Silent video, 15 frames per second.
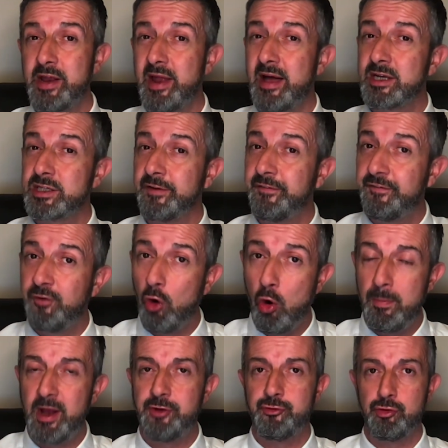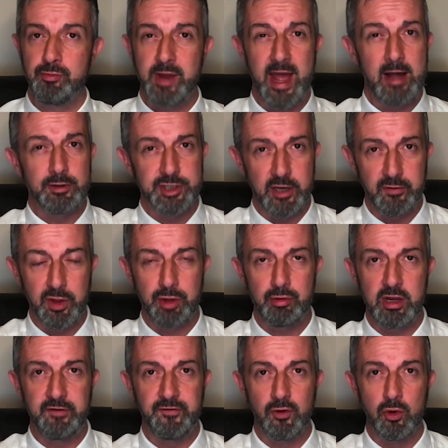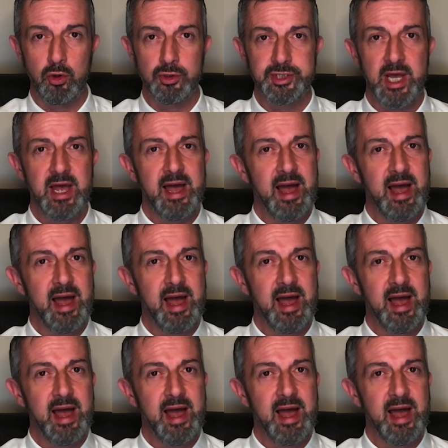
Now, that's a four-bedroomed house over 3 floors